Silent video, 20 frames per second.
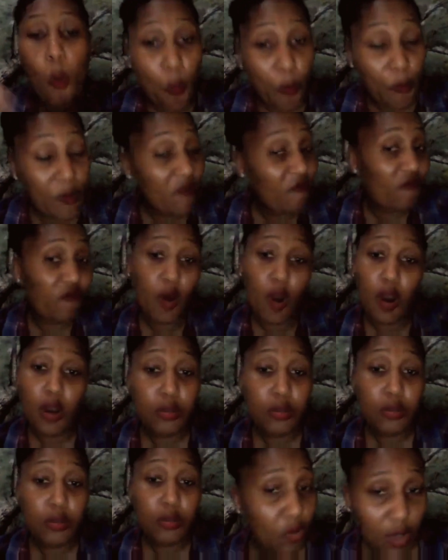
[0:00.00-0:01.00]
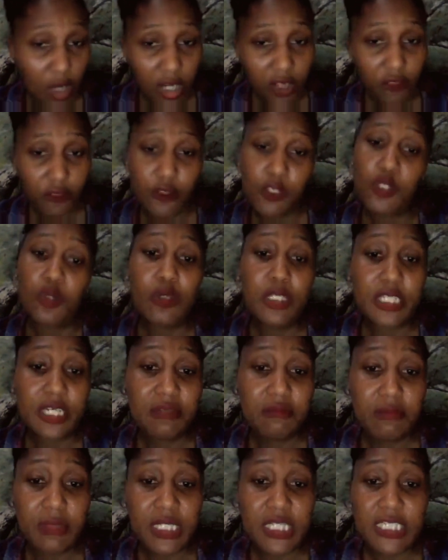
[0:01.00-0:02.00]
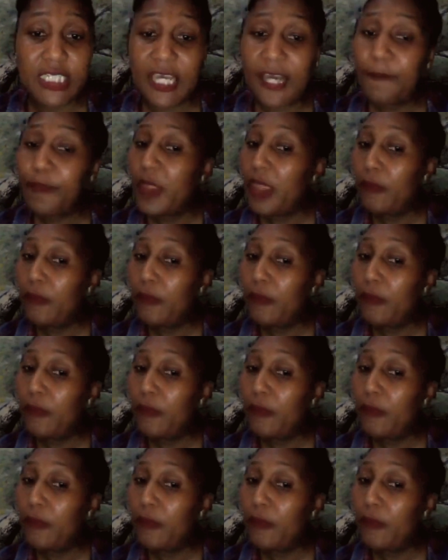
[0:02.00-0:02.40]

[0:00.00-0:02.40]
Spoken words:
Before scrolling social media,